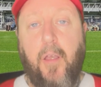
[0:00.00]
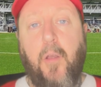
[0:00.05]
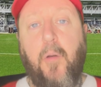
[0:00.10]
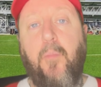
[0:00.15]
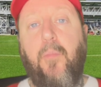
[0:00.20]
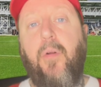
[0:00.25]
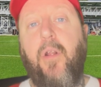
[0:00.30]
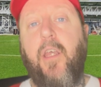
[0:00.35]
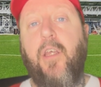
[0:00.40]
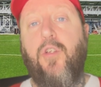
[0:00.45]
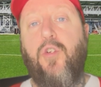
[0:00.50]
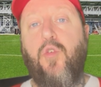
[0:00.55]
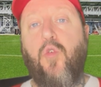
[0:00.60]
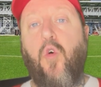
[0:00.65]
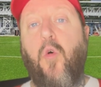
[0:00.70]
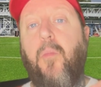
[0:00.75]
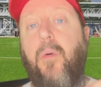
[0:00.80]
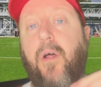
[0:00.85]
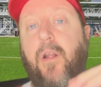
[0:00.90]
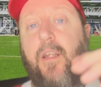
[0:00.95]
play
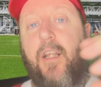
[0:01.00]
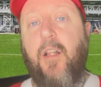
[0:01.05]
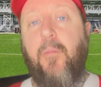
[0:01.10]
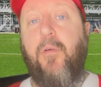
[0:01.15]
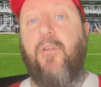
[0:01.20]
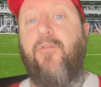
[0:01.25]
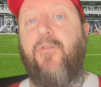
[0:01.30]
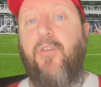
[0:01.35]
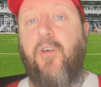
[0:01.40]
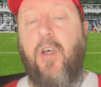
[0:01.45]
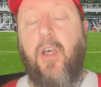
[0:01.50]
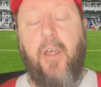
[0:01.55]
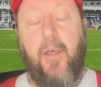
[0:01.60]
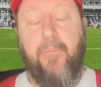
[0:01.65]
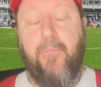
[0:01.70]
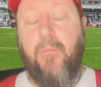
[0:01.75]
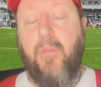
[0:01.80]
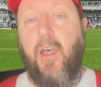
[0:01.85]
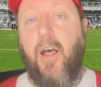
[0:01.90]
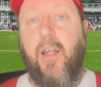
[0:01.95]
Job a little bit for
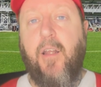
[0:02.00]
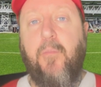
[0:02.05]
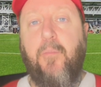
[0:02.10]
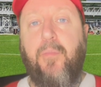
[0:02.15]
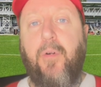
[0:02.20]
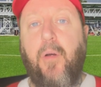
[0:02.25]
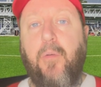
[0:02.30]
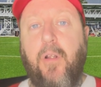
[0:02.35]
Alan Brown